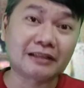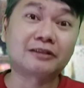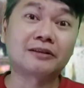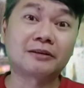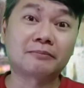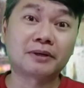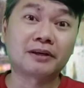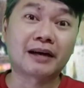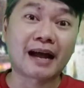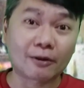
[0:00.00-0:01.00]
liter
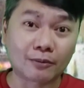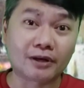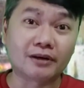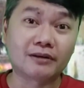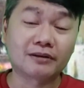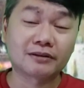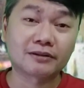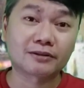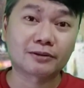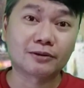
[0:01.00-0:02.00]
per hour.
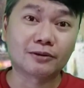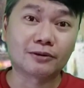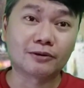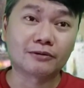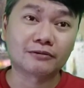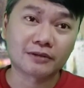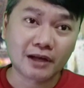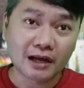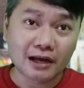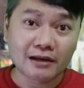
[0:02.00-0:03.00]
So,
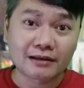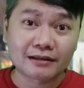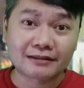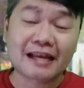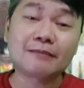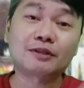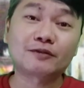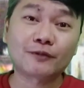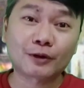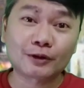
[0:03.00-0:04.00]

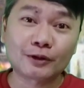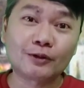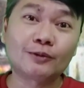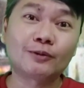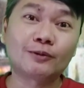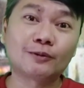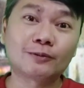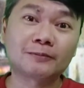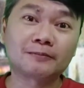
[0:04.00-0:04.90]
times 4 nyo yung